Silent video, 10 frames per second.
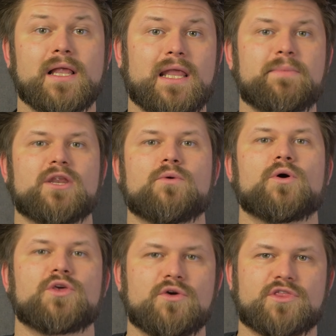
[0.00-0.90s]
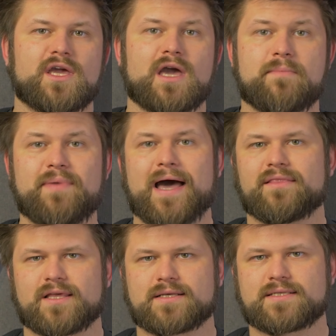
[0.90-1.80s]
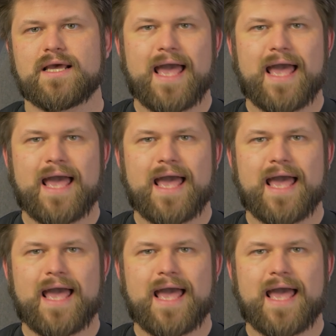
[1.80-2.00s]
Let me know what you think about this.